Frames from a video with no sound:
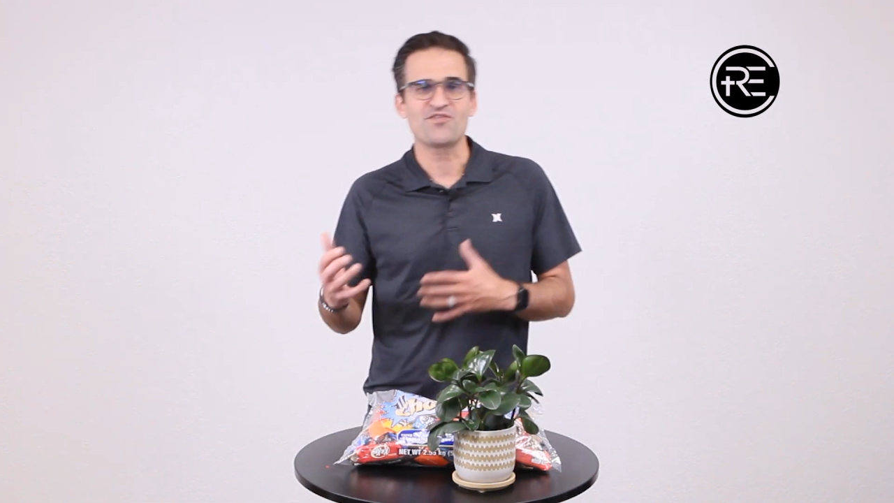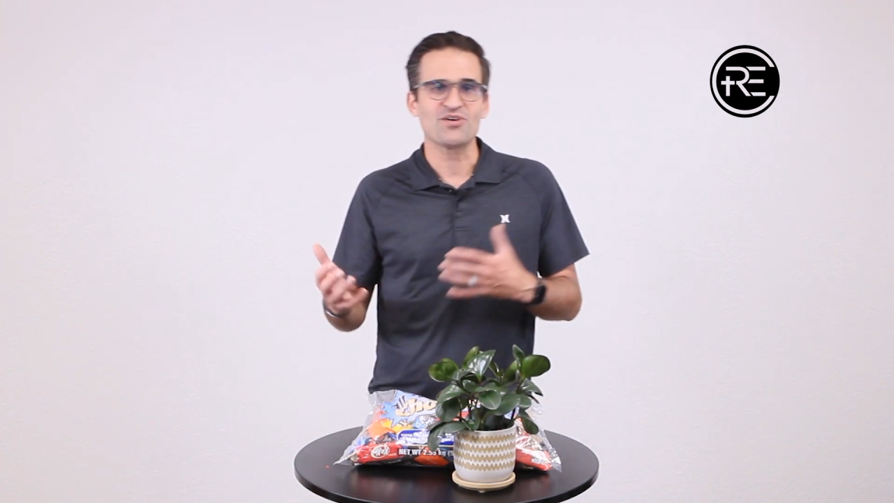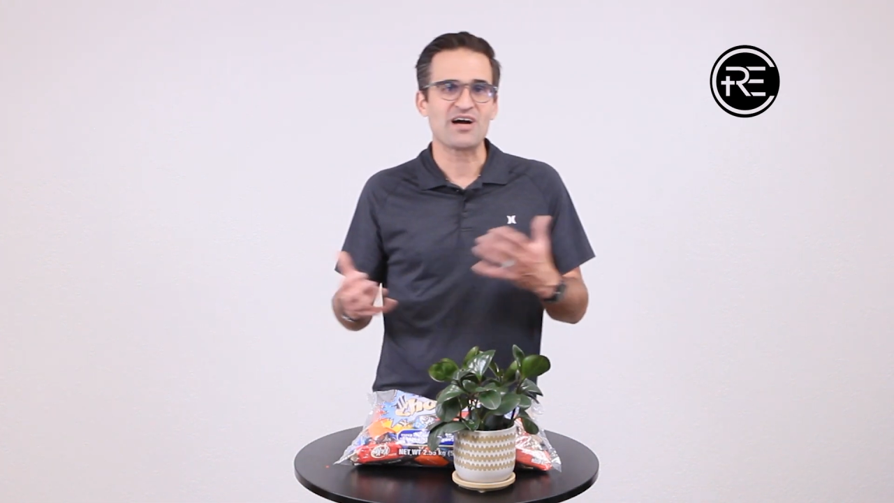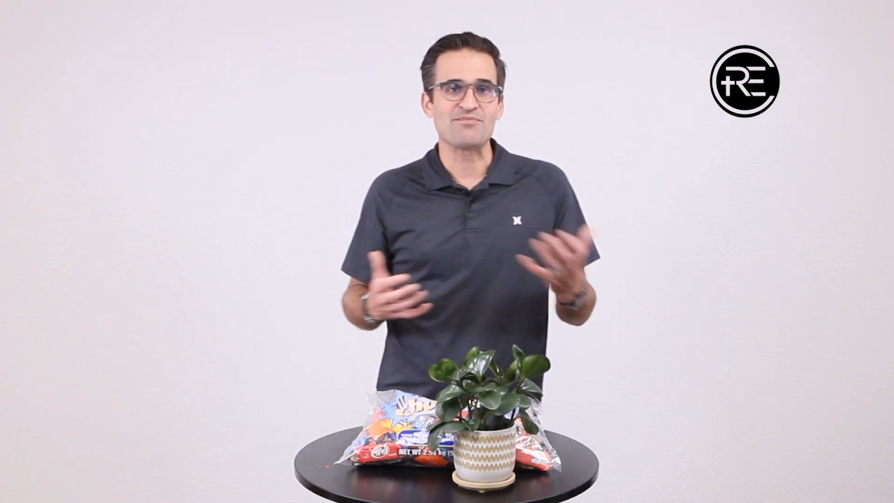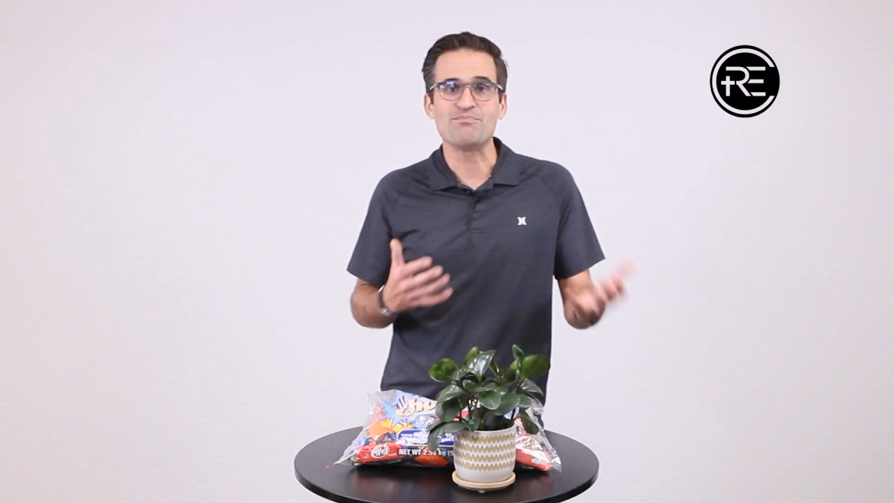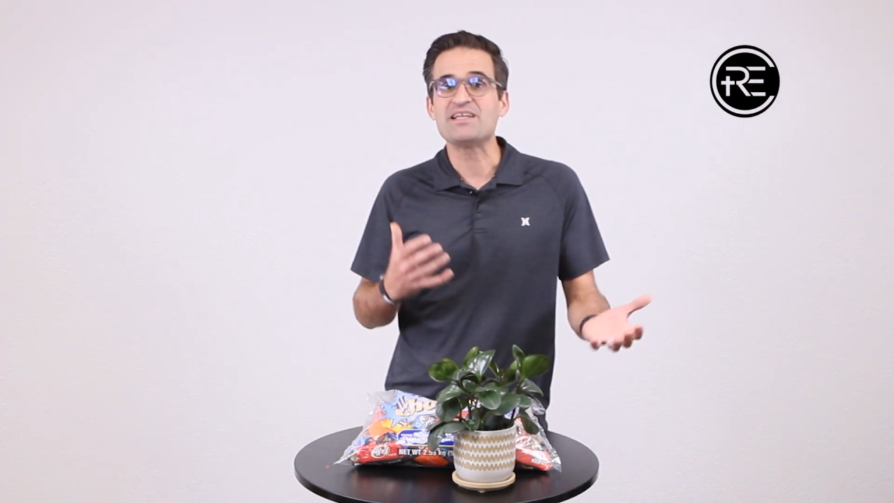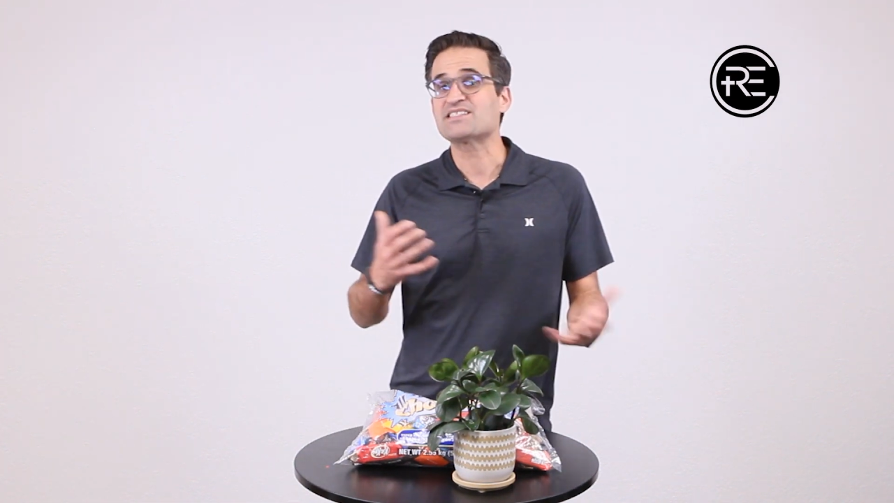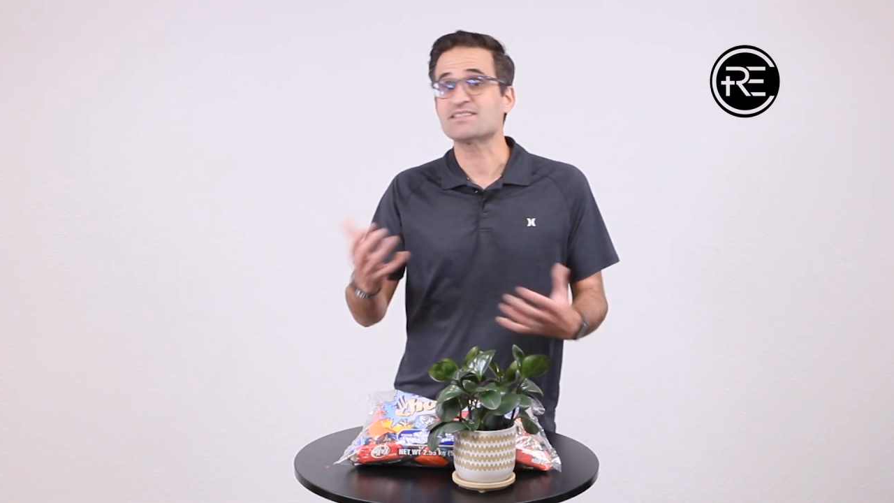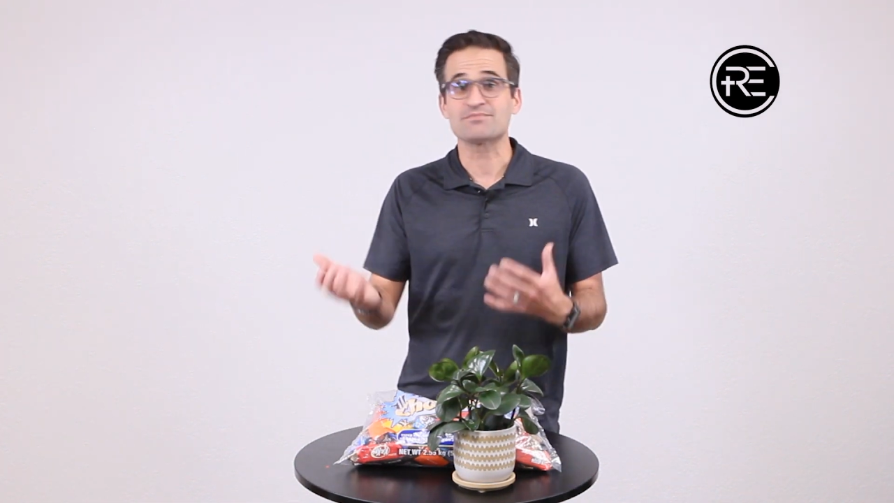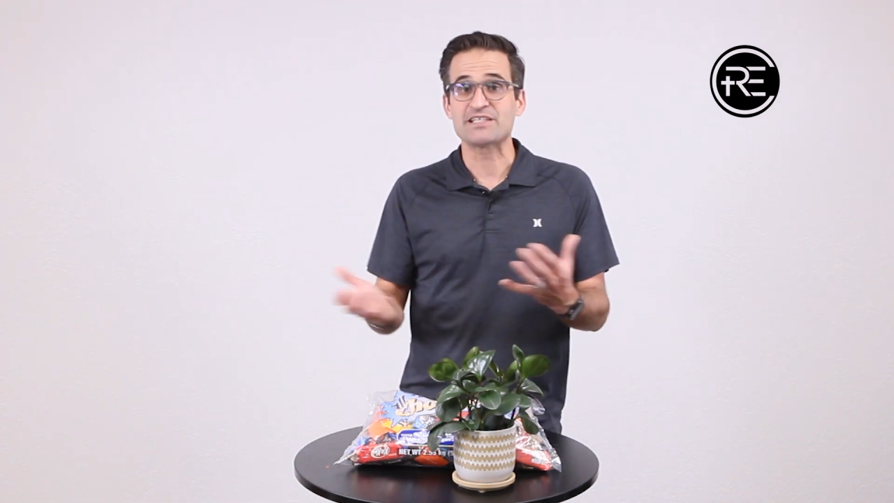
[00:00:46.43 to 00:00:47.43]
feel out and meet
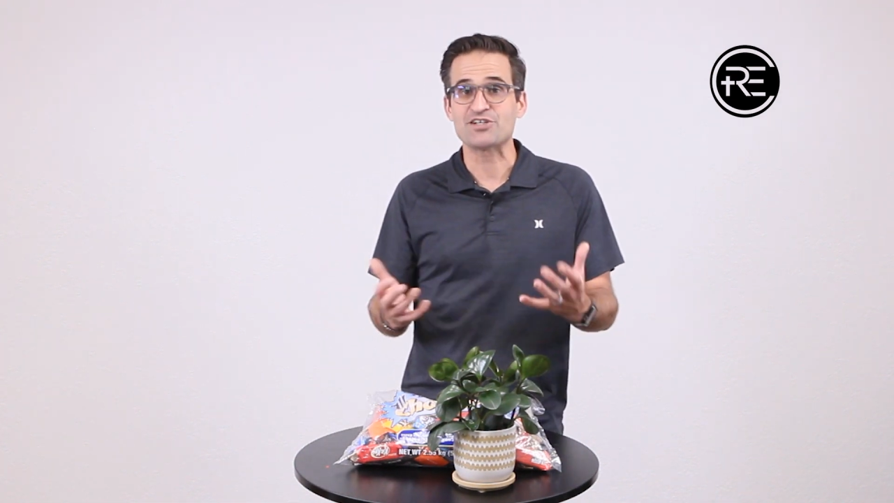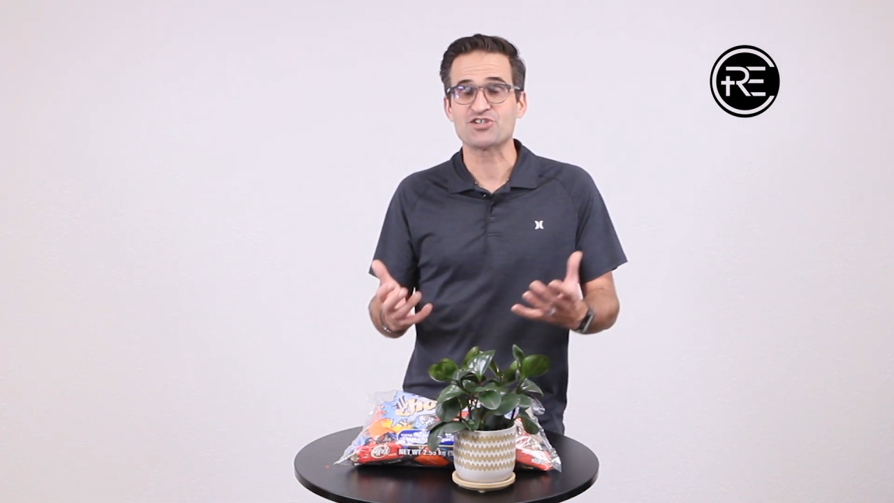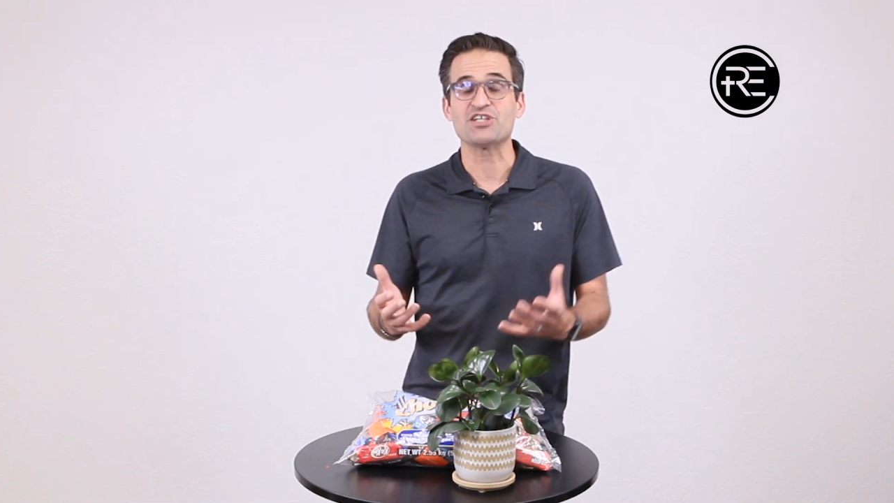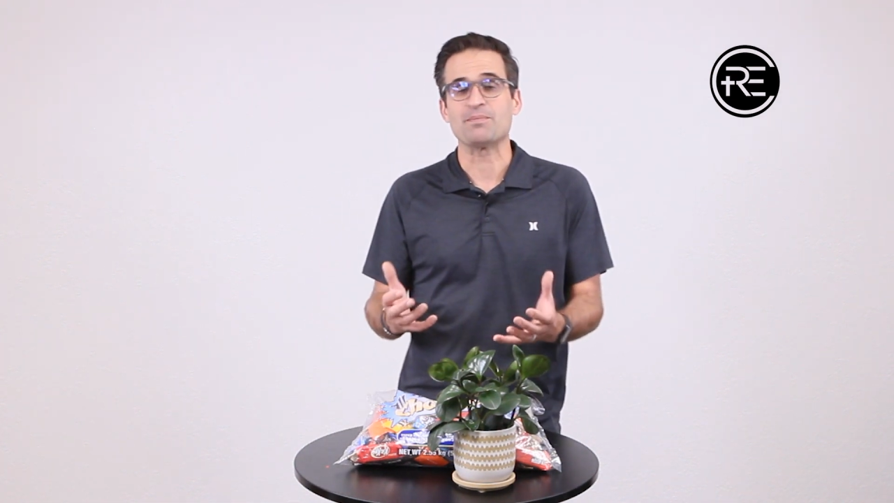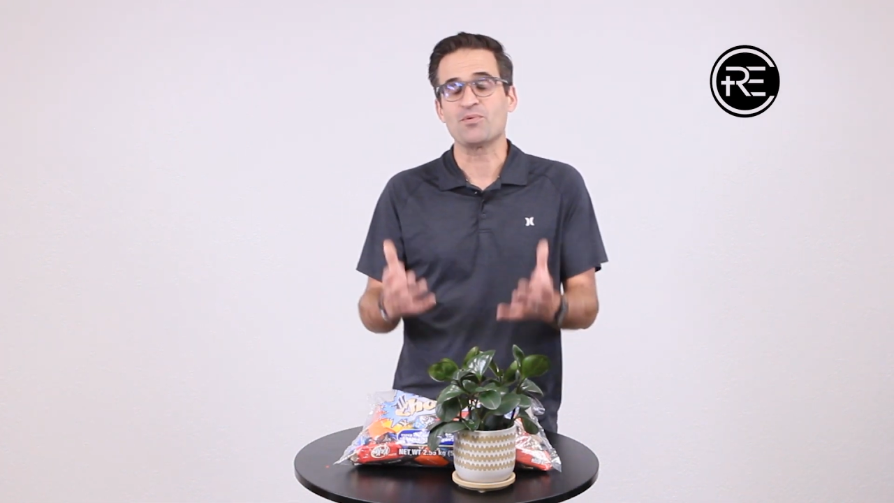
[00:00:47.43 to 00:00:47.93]
some leadership.